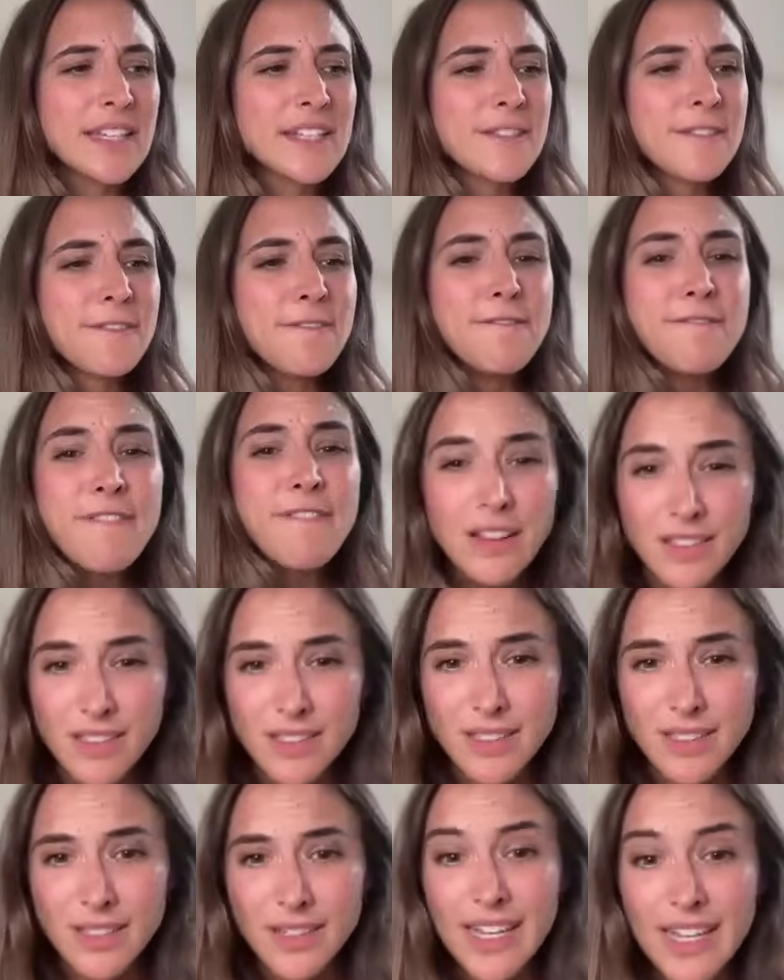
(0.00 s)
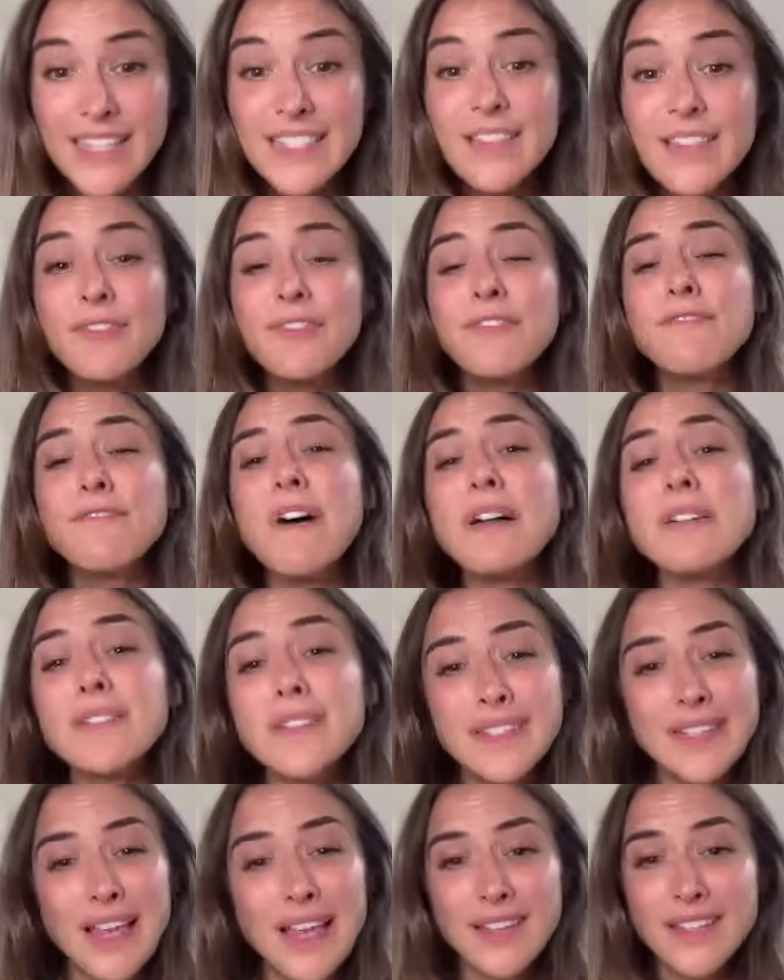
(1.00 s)
it's felt. It's a
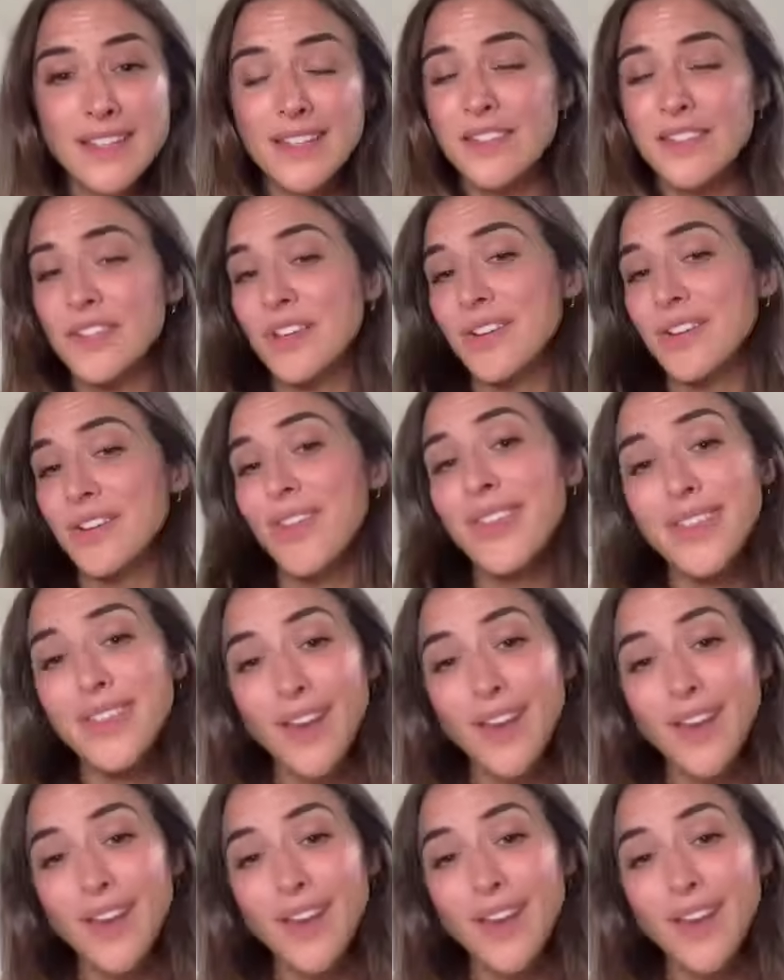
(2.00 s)
felt sense. It's not a